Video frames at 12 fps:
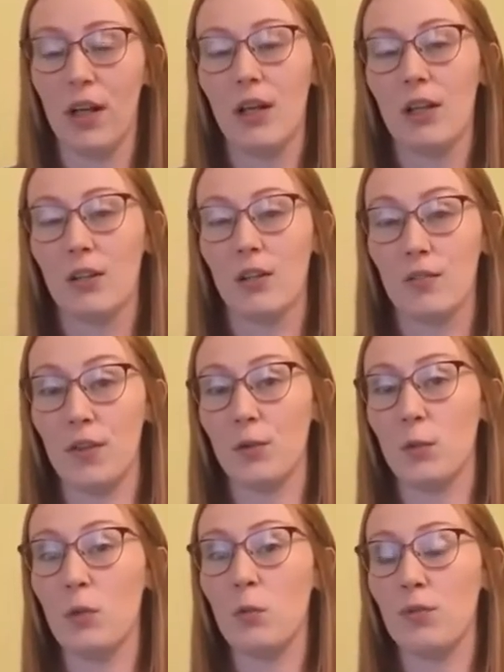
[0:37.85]
So the first
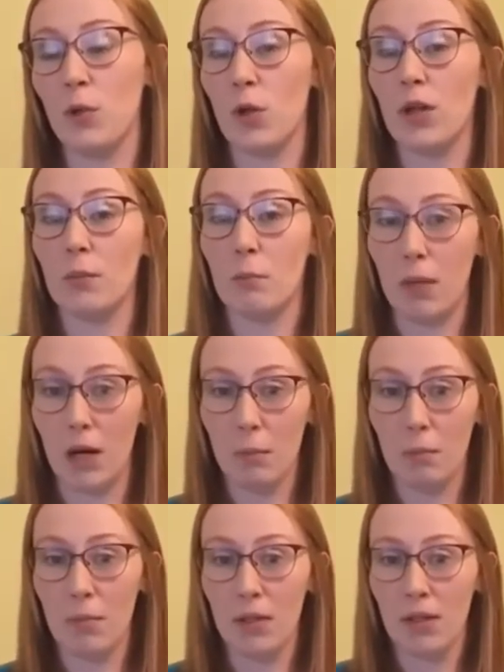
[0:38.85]
one we've got is mum,
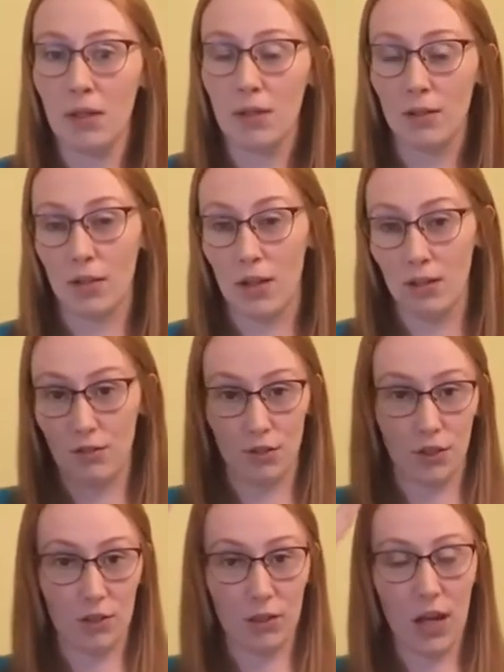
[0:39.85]
so that's
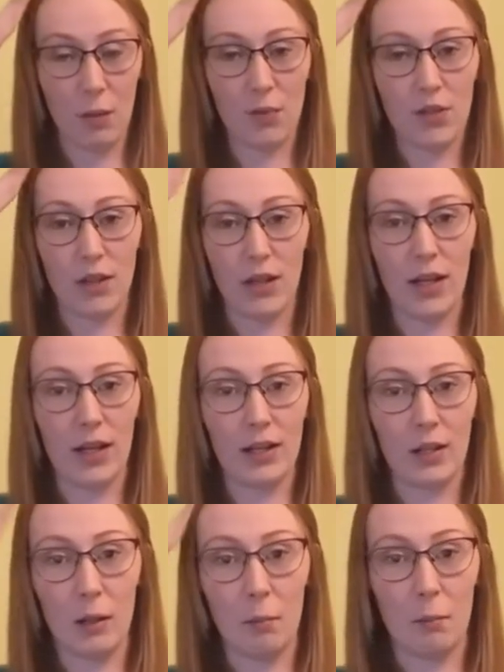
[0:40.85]
just tapping your head,
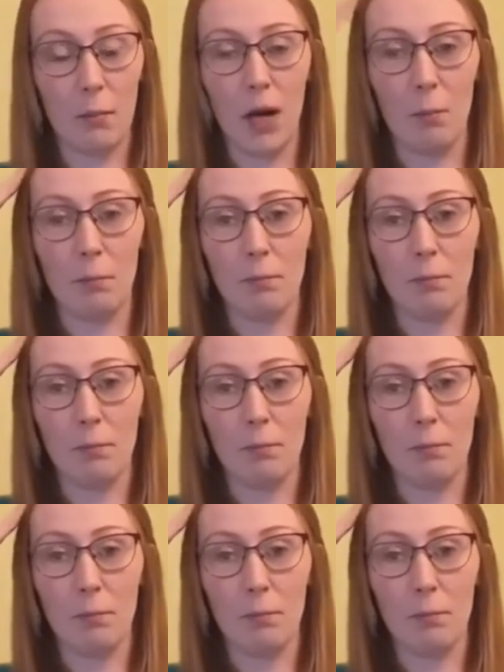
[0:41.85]
mum.